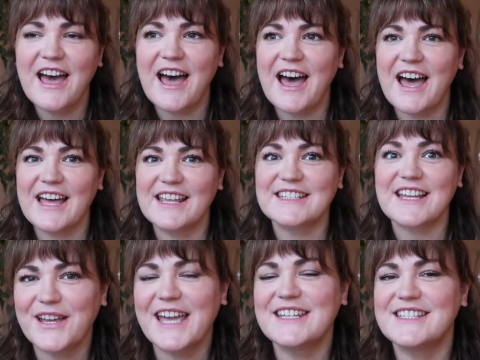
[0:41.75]
and
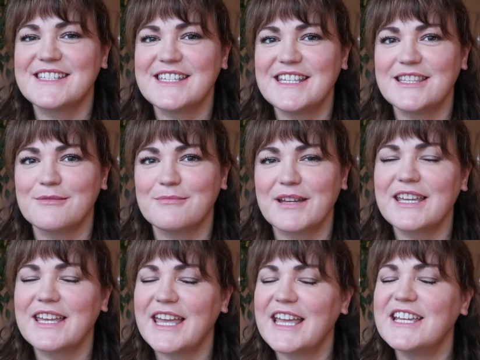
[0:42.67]
get to see them
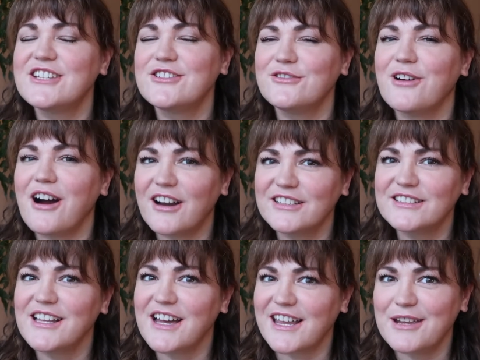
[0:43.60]
in case you
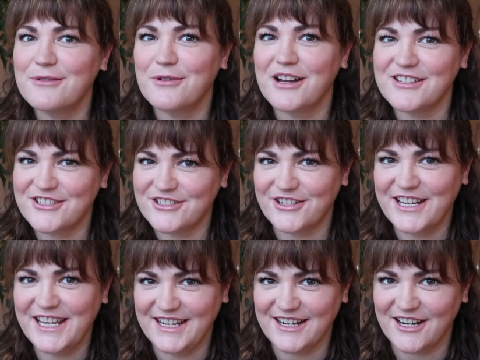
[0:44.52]
aren't lucky whilst you're
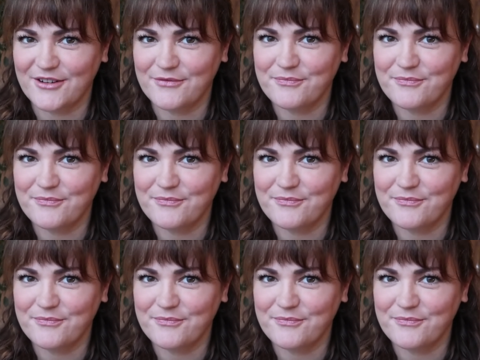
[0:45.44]
here.